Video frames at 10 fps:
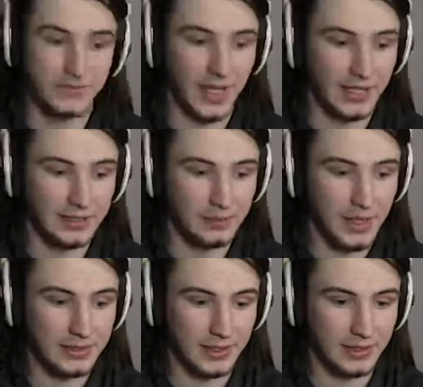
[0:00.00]
That is
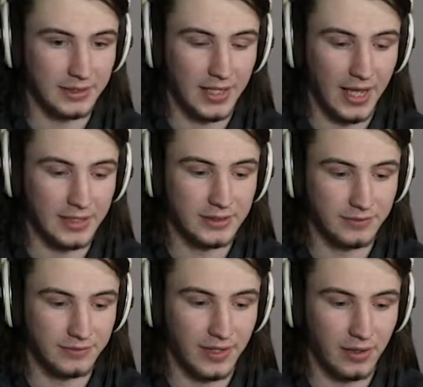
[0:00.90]
amazing. That is
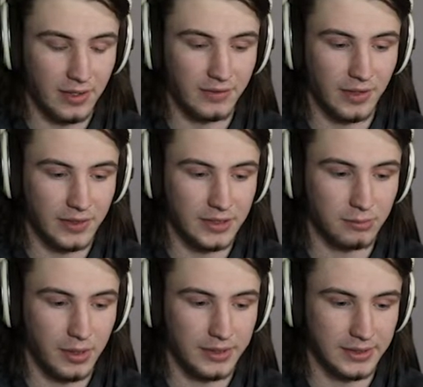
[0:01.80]
very, very
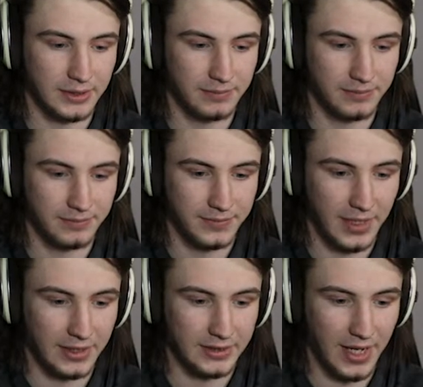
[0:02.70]
surprising that it's